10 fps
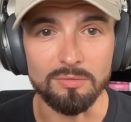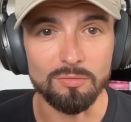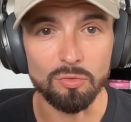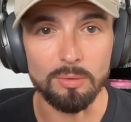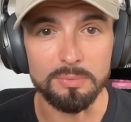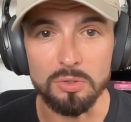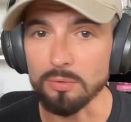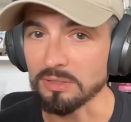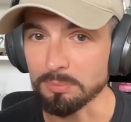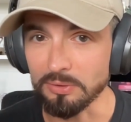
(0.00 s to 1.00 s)
from your
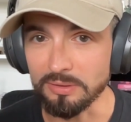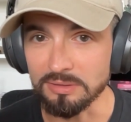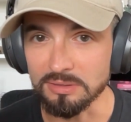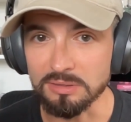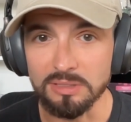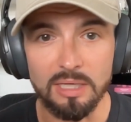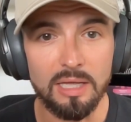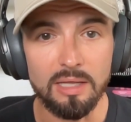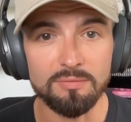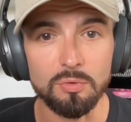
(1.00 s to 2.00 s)
experiences.
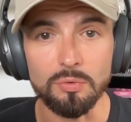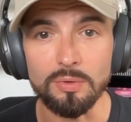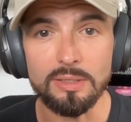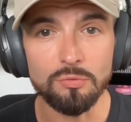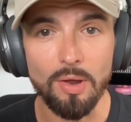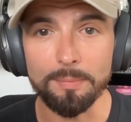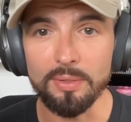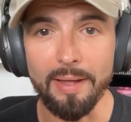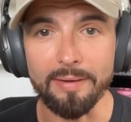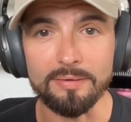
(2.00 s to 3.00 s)
If you agree, drop a
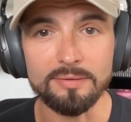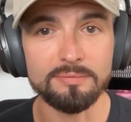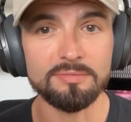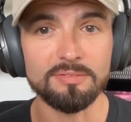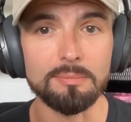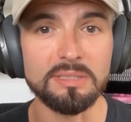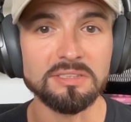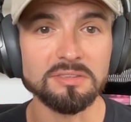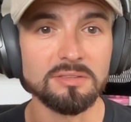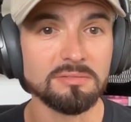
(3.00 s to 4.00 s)
like. If I
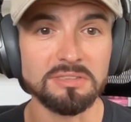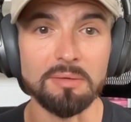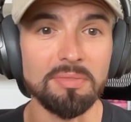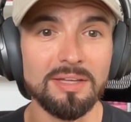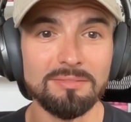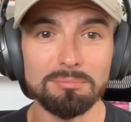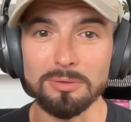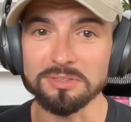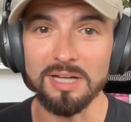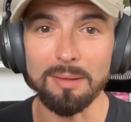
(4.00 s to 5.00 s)
missed something,
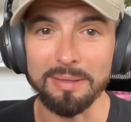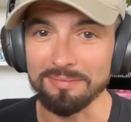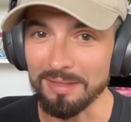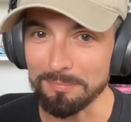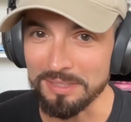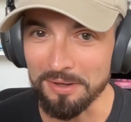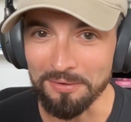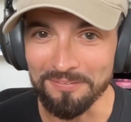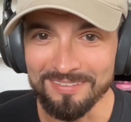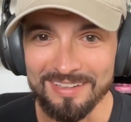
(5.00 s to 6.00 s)
post a comment. Let me
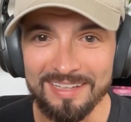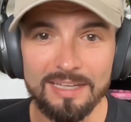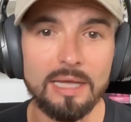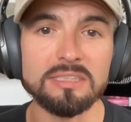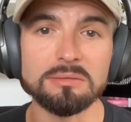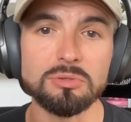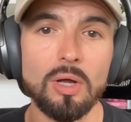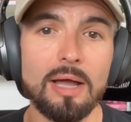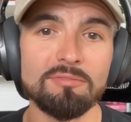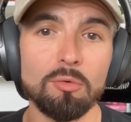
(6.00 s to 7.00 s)
know. And
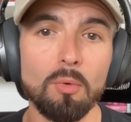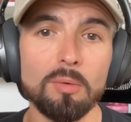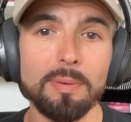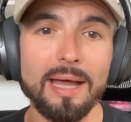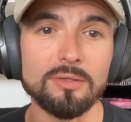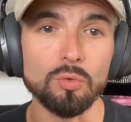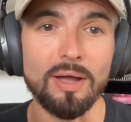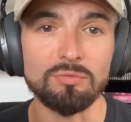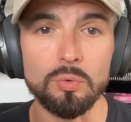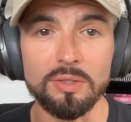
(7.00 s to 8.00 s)
subscribe for more bad
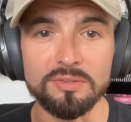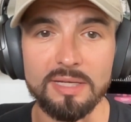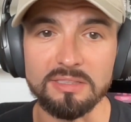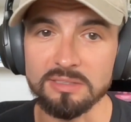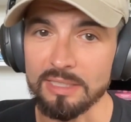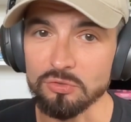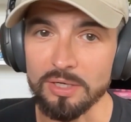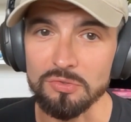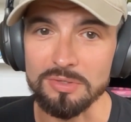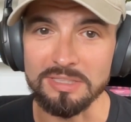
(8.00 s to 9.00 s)
GraphQL takes. I try
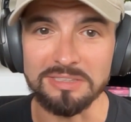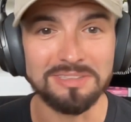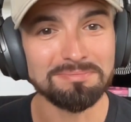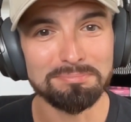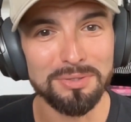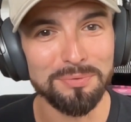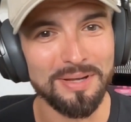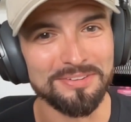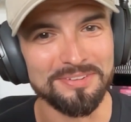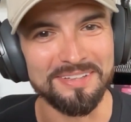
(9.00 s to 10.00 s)
to do these pretty
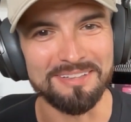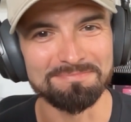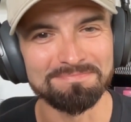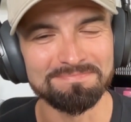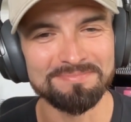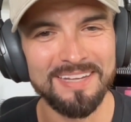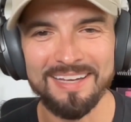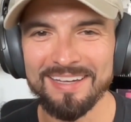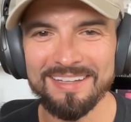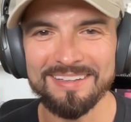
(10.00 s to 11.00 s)
regularly.
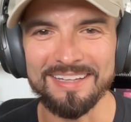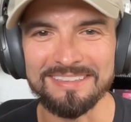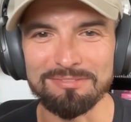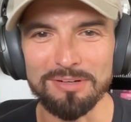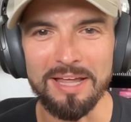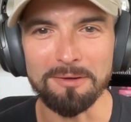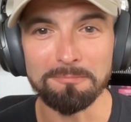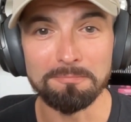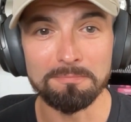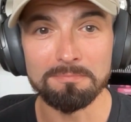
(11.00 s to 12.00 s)
That's it for now.
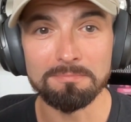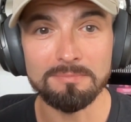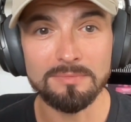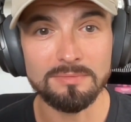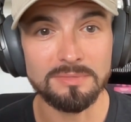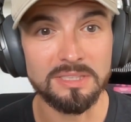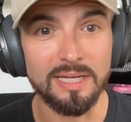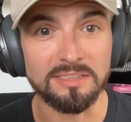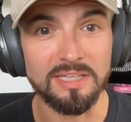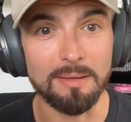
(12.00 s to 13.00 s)
See you
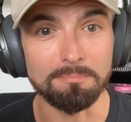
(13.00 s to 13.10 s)
next time.